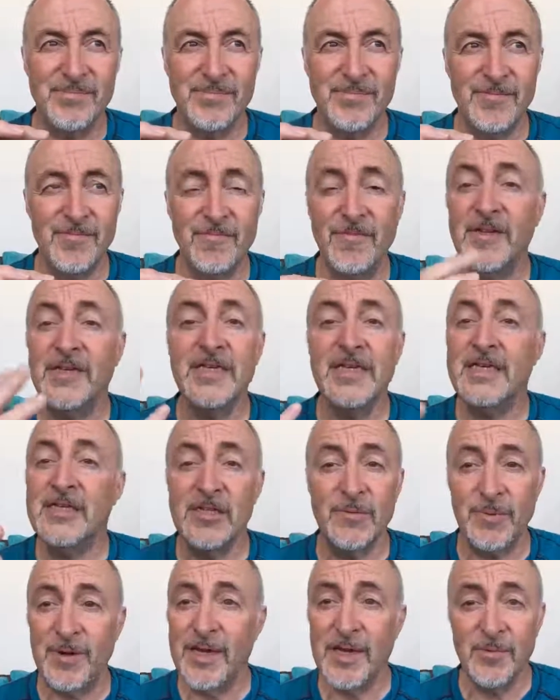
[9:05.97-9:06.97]
fun things
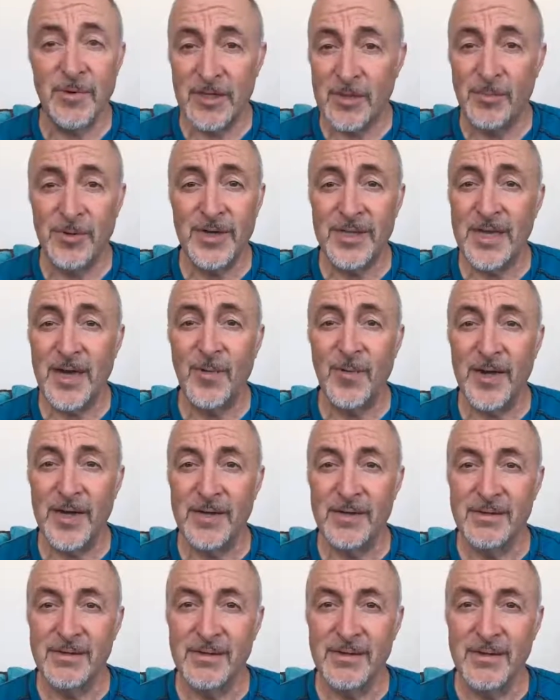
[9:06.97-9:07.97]
to play with, I'll put it that way.
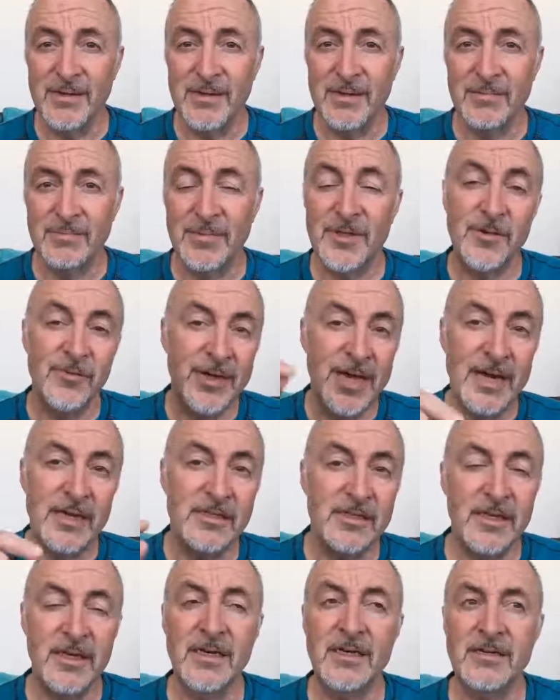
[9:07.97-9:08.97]
But the
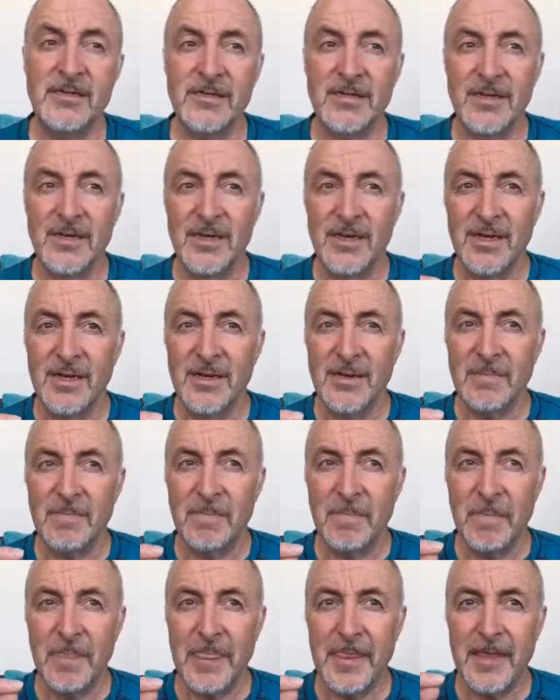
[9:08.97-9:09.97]
reality is,
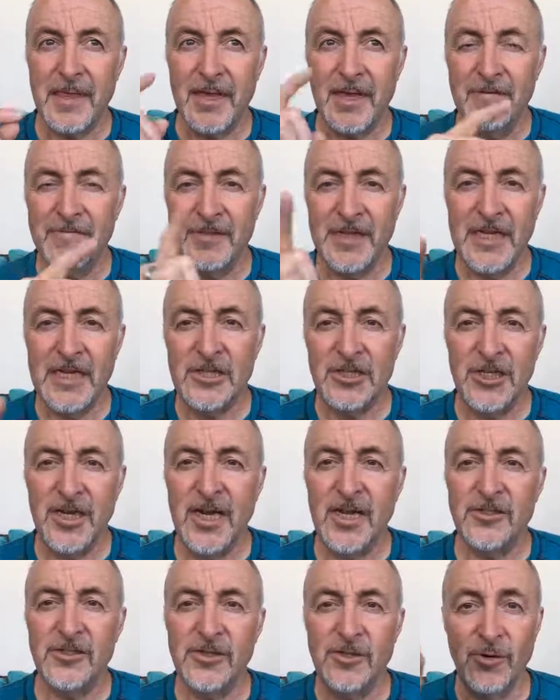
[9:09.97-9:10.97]
if they
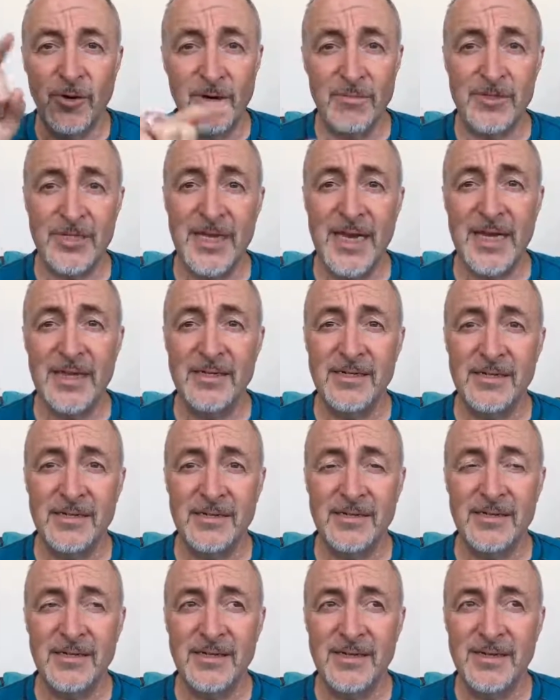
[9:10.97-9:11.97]
change and you're upset,
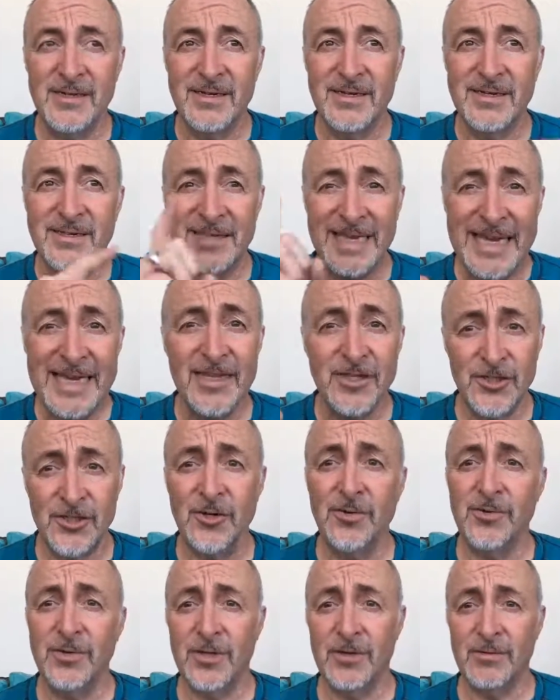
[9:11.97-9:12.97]
they
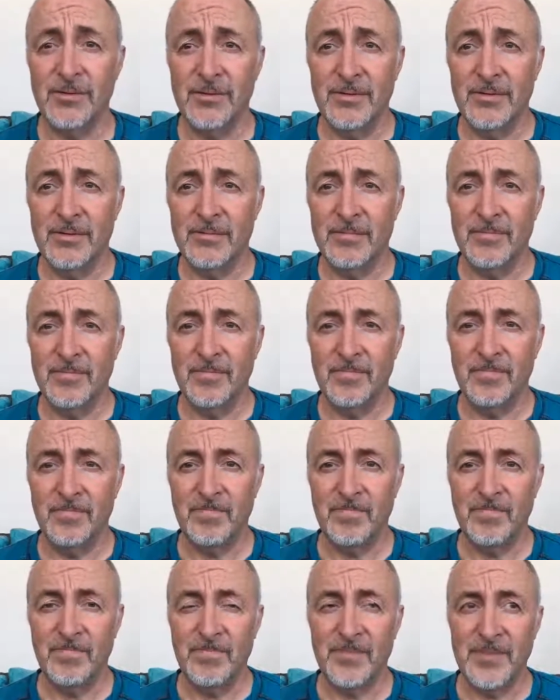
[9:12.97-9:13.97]
control you.
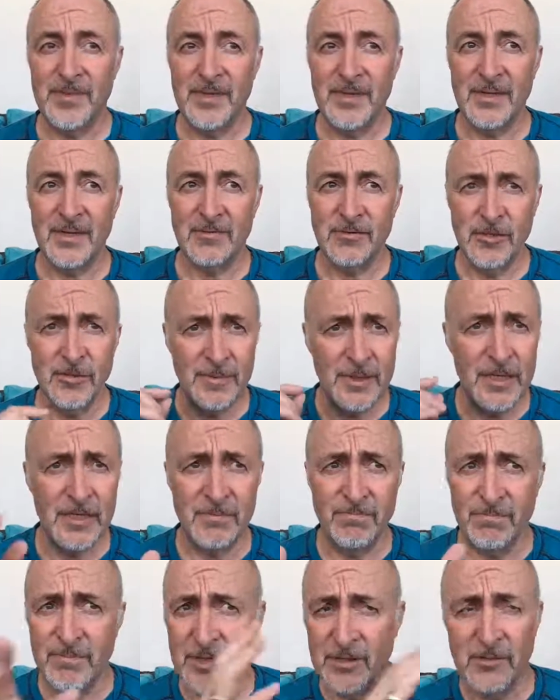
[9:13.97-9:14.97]
We talked about this, I
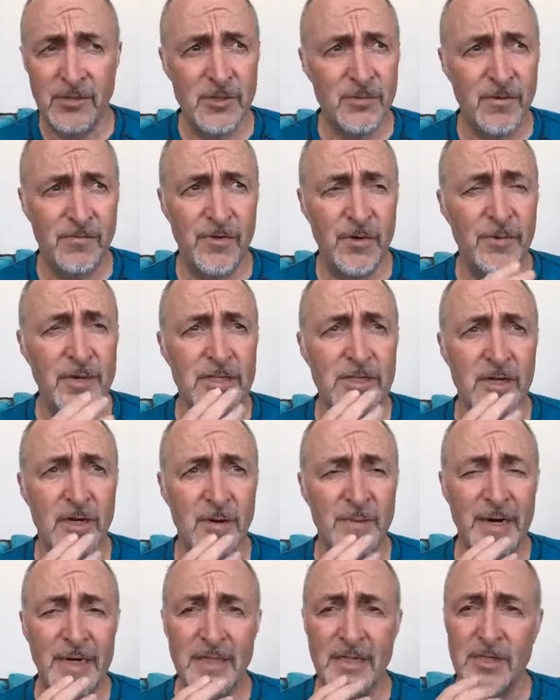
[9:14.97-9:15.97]
think this was a few weeks ago
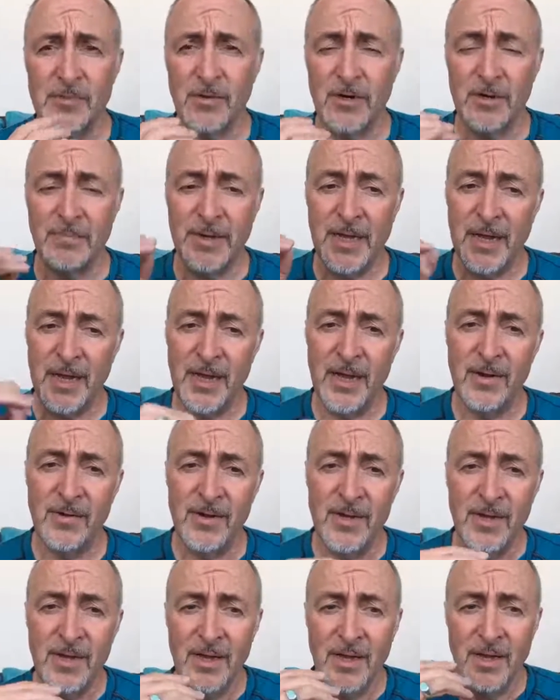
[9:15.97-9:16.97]
about this one, about how
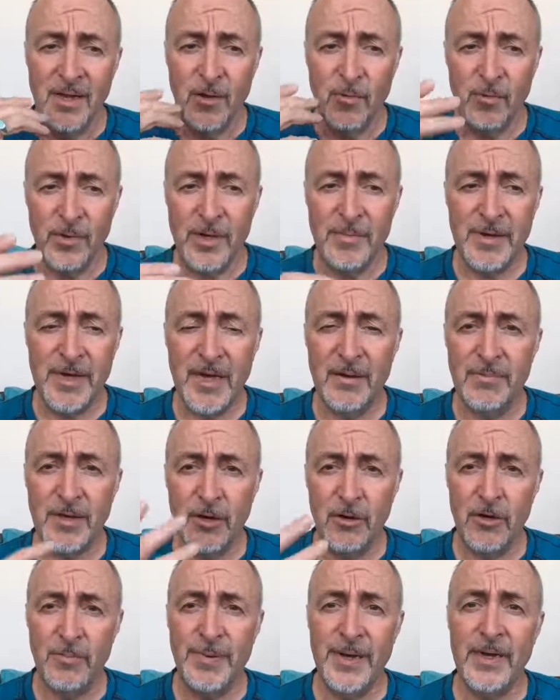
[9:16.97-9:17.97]
we become
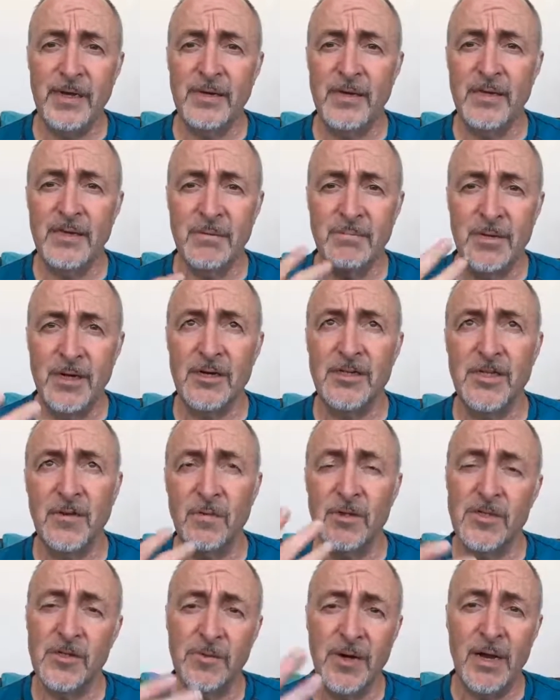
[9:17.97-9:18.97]
codependent and at the mercy of
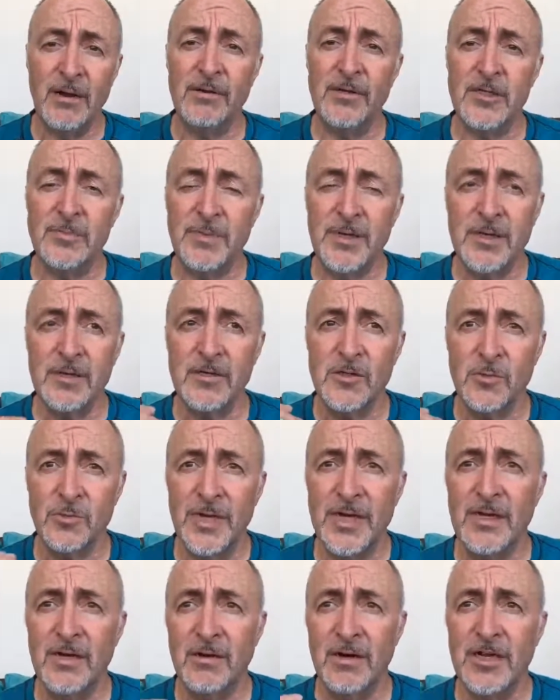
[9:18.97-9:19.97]
what's around us because
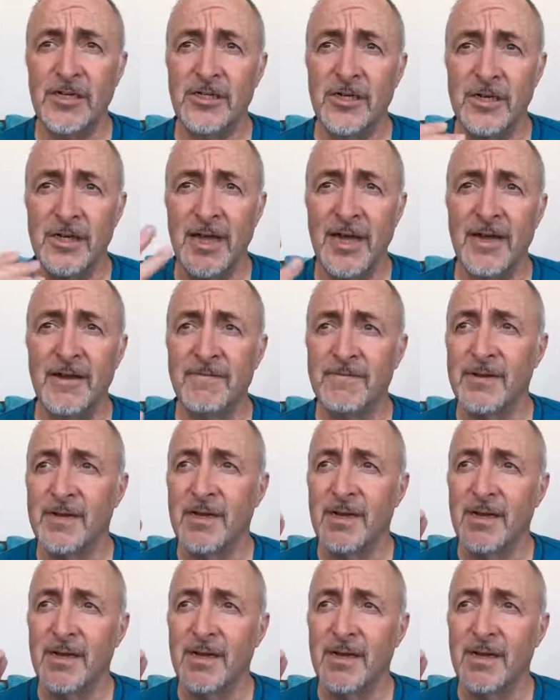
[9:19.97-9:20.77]
we don't actually have